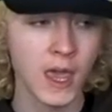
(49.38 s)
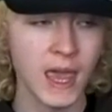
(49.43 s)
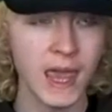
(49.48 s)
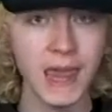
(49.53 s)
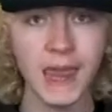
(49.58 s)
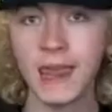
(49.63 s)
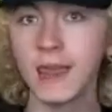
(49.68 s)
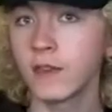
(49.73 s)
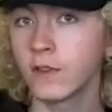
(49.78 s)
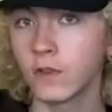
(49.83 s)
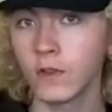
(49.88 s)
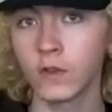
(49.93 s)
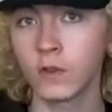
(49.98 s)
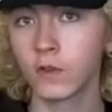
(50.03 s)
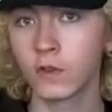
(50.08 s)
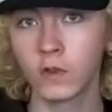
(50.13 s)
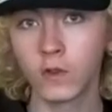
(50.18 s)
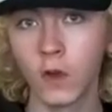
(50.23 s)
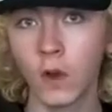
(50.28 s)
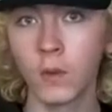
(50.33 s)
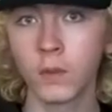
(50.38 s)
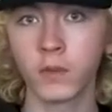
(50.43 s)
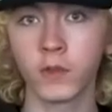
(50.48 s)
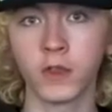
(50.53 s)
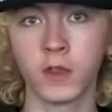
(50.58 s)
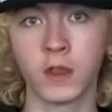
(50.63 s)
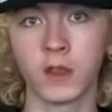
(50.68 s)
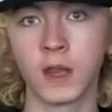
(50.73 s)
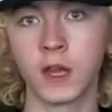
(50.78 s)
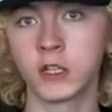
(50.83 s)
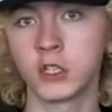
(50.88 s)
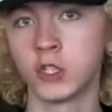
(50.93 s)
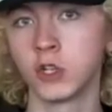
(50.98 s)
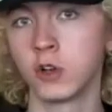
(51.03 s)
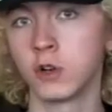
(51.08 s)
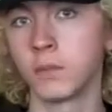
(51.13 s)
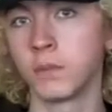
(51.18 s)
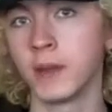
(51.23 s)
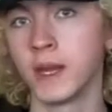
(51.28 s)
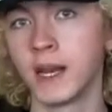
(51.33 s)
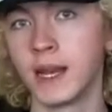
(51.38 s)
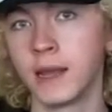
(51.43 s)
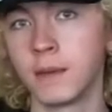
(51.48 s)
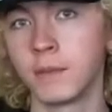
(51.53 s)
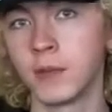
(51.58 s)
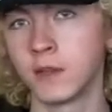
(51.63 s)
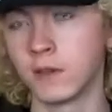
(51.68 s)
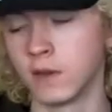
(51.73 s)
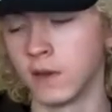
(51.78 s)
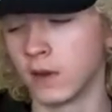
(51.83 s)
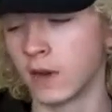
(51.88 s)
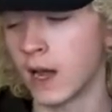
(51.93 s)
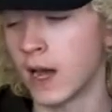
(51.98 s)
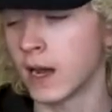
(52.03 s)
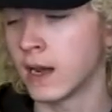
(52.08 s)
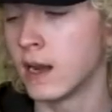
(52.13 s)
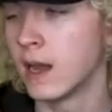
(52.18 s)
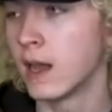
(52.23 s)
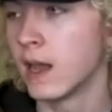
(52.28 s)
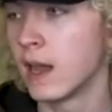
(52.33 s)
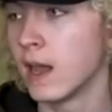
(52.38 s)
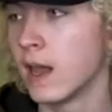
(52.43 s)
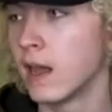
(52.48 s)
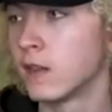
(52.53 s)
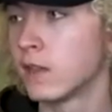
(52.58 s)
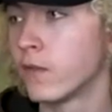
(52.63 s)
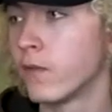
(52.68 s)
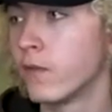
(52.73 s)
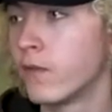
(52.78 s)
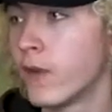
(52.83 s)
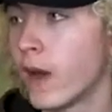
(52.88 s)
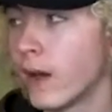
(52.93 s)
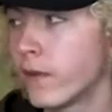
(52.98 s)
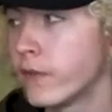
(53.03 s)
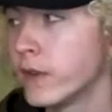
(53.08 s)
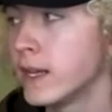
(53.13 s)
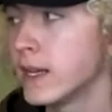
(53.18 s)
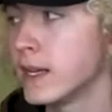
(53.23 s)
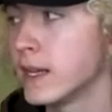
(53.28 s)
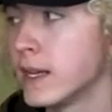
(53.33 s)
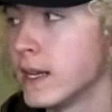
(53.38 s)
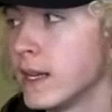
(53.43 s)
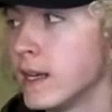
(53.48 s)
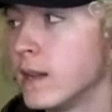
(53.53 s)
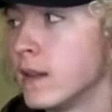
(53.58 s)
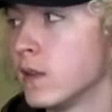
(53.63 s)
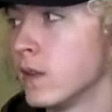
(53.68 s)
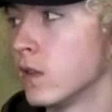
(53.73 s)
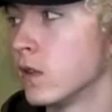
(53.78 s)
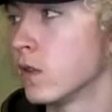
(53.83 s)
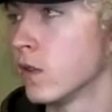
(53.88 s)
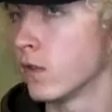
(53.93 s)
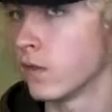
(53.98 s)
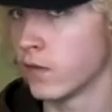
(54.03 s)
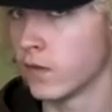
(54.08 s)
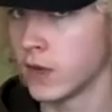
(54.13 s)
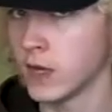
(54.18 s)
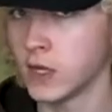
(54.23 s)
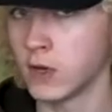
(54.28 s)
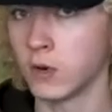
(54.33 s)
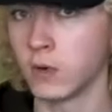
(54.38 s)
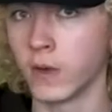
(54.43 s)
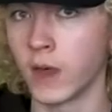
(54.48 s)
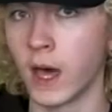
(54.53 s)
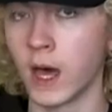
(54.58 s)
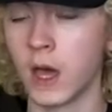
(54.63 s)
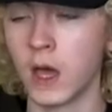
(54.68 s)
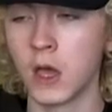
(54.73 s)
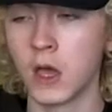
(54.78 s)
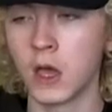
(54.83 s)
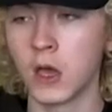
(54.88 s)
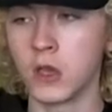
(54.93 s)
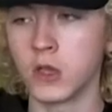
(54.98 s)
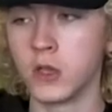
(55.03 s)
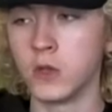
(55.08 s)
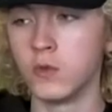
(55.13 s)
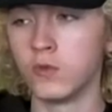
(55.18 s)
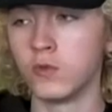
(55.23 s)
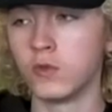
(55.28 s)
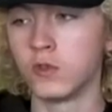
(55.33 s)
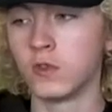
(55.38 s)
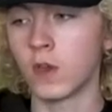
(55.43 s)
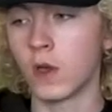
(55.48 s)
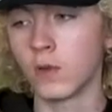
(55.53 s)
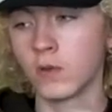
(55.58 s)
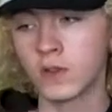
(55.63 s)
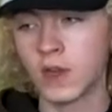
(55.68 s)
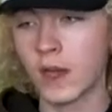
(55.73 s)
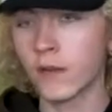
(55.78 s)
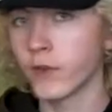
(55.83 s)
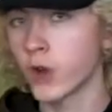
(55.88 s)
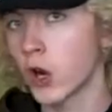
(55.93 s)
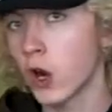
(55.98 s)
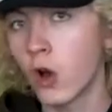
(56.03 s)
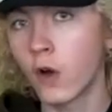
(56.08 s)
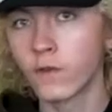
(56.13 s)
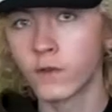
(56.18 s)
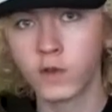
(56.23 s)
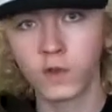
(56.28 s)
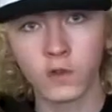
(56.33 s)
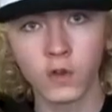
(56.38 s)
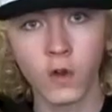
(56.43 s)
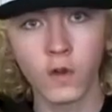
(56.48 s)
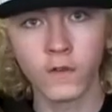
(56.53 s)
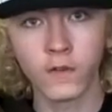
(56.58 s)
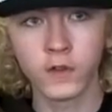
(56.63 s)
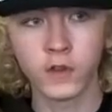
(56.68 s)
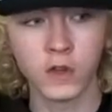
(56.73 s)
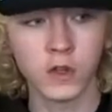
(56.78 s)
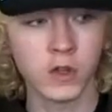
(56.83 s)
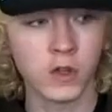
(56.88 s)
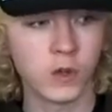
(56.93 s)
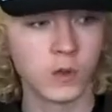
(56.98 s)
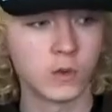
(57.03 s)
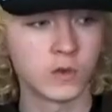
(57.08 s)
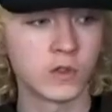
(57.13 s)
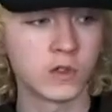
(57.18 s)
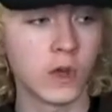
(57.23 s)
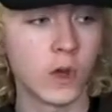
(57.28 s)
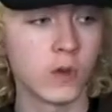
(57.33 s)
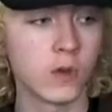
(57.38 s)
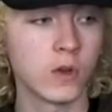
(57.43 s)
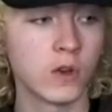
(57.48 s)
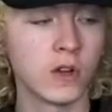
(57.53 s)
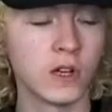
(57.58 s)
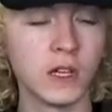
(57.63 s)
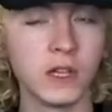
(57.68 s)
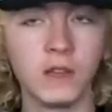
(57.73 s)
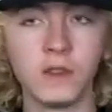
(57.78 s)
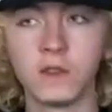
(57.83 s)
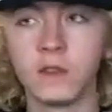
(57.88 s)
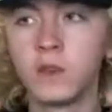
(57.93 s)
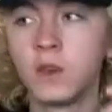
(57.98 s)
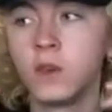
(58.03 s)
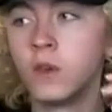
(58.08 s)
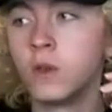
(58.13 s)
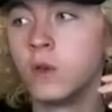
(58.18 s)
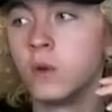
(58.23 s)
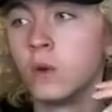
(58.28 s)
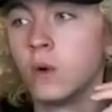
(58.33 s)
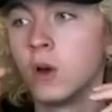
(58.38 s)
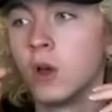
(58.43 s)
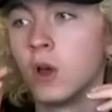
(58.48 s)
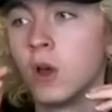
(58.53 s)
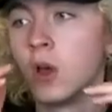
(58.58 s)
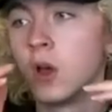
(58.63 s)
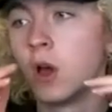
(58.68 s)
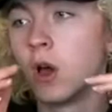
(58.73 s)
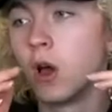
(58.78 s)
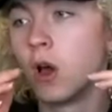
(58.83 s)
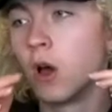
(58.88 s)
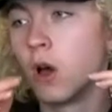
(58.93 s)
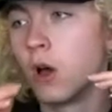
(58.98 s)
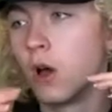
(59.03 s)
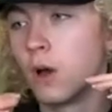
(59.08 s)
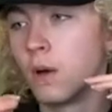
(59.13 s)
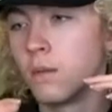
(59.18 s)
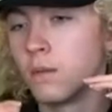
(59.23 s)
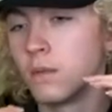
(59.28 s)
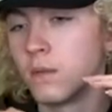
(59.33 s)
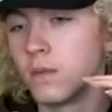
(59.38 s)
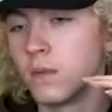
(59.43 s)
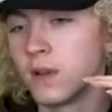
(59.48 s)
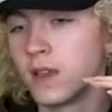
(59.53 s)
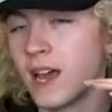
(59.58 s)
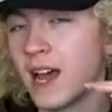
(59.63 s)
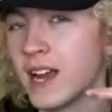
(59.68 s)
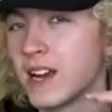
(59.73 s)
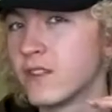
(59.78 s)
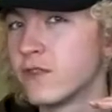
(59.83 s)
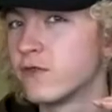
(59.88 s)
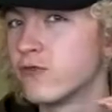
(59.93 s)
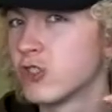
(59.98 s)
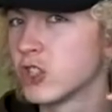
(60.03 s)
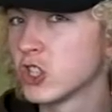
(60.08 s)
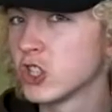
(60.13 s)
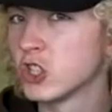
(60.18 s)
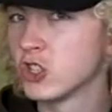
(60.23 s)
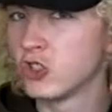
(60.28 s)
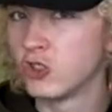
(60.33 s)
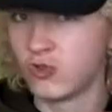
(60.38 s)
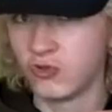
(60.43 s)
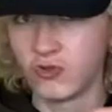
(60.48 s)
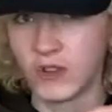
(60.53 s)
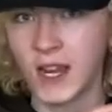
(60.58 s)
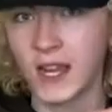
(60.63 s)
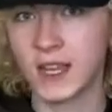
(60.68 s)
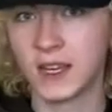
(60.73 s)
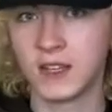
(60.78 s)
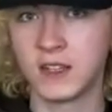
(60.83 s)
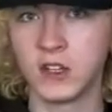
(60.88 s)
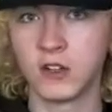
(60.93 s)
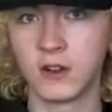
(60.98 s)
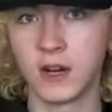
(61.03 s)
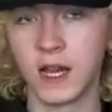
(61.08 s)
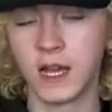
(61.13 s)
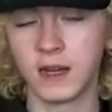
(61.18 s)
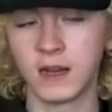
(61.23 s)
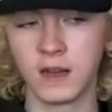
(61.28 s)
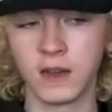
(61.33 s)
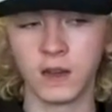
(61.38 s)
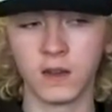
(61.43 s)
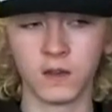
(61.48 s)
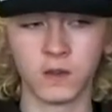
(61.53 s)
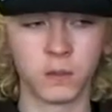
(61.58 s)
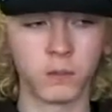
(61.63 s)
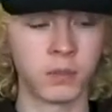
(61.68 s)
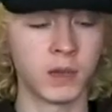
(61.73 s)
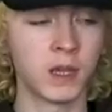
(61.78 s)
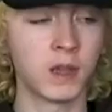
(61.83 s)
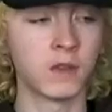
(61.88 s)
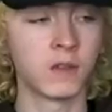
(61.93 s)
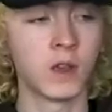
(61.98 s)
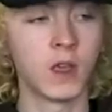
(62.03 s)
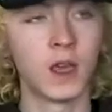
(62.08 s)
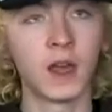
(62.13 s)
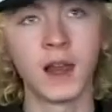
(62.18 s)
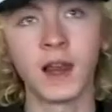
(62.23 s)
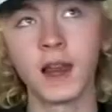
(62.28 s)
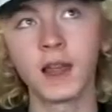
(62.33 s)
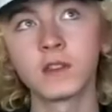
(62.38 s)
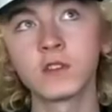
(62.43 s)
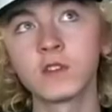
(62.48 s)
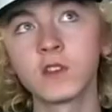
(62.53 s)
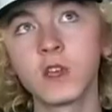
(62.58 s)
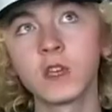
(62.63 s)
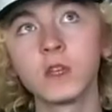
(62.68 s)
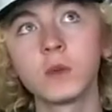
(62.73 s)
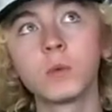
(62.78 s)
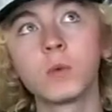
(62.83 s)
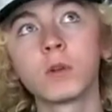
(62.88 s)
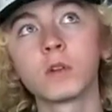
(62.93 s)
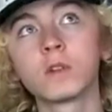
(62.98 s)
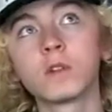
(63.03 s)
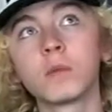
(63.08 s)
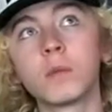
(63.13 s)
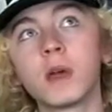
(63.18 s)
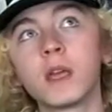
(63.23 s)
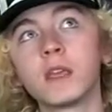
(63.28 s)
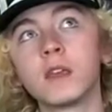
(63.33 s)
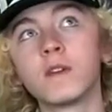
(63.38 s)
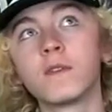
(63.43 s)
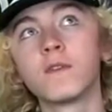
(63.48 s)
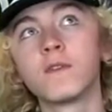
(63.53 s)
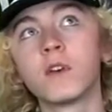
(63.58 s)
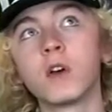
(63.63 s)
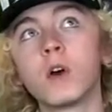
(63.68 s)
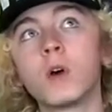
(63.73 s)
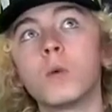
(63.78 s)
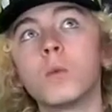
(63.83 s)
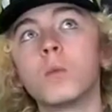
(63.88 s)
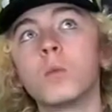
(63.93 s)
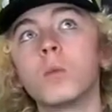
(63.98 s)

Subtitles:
isn't something that should be limited, and it's very easy to feel that you don't have a lot of stuff to use, so you need to kind of restrict your ideas. Because let's say you want to make a film